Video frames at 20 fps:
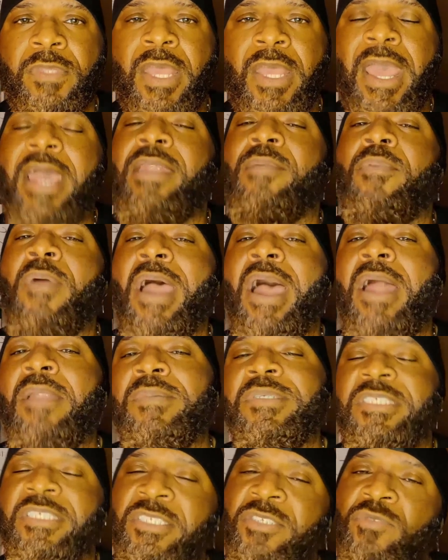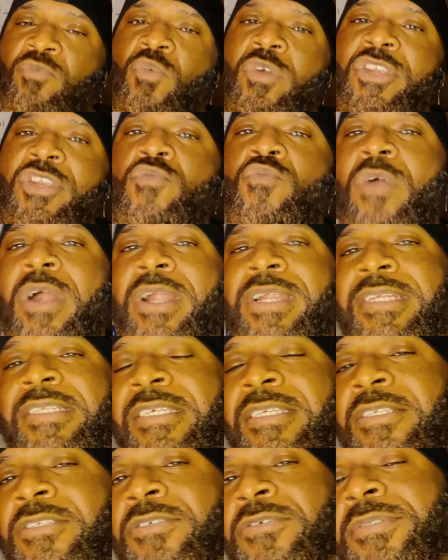And the problem is when you run
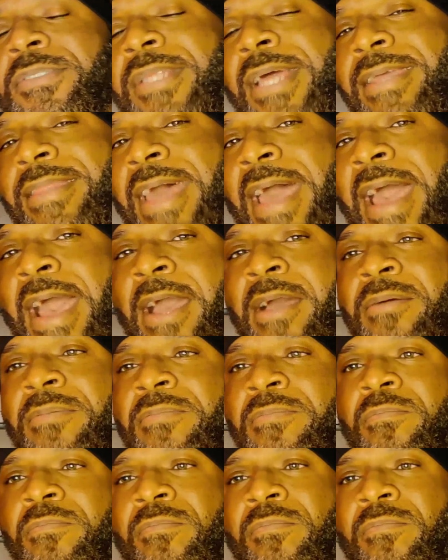into dudes like that,